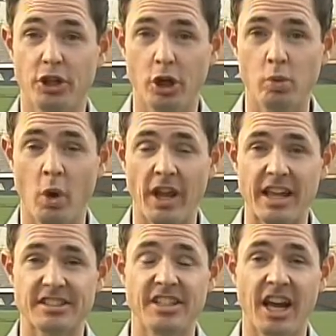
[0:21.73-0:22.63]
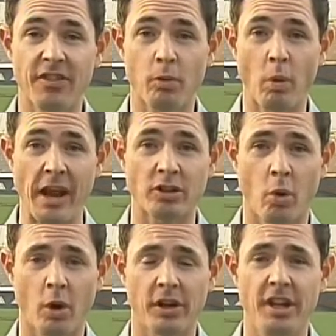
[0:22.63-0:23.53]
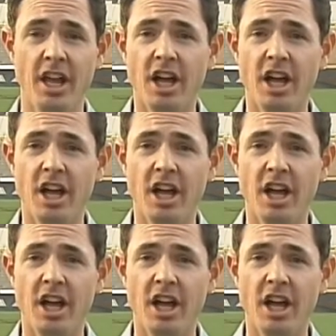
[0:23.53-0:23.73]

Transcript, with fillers: good one as ninth-ranked Oregon